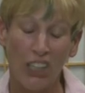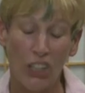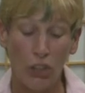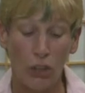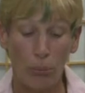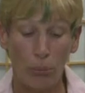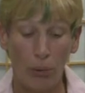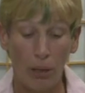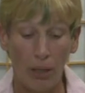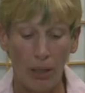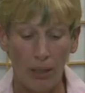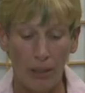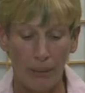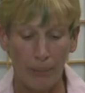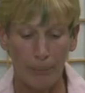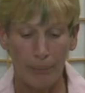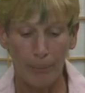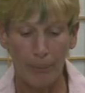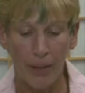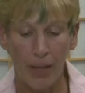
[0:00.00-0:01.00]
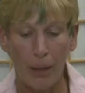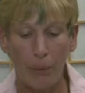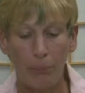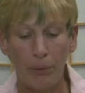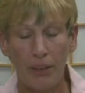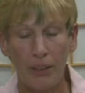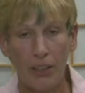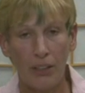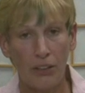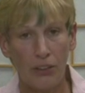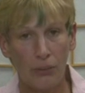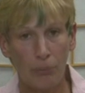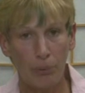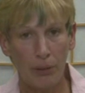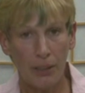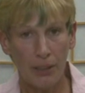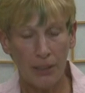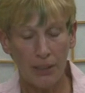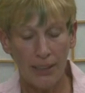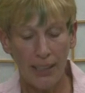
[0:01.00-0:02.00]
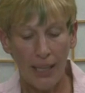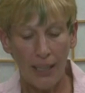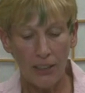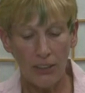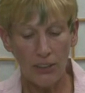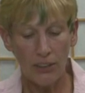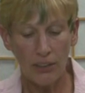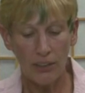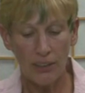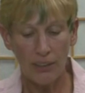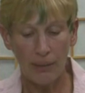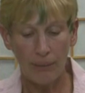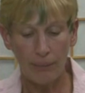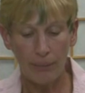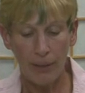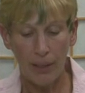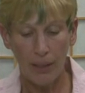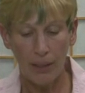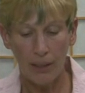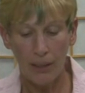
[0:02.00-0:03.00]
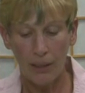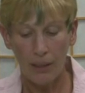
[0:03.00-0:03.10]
You may but then you're being attached to something.